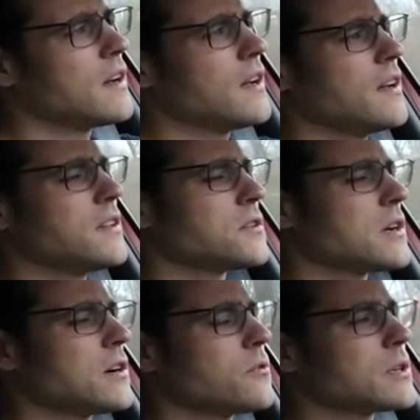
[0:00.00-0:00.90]
ah, oh, you
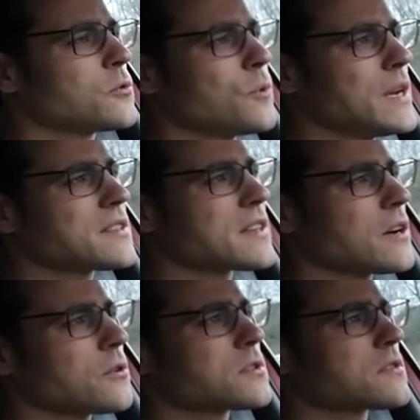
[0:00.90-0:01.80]
know, it wears
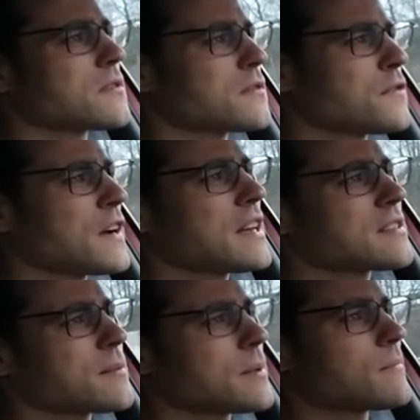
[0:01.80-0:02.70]
out
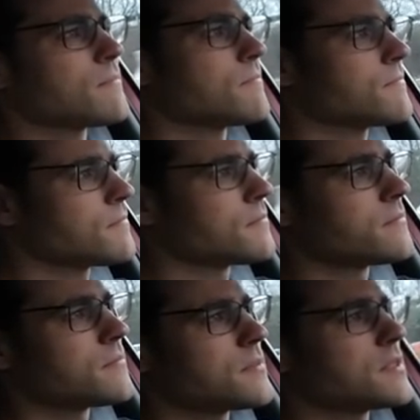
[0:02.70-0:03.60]
faster, but
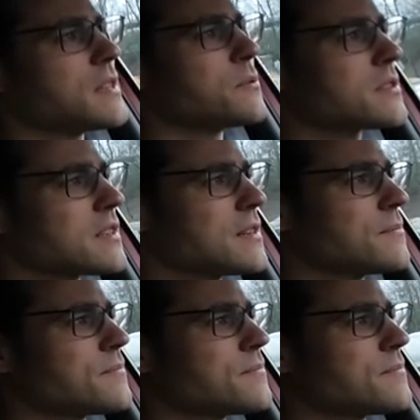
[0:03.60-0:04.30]
seriously,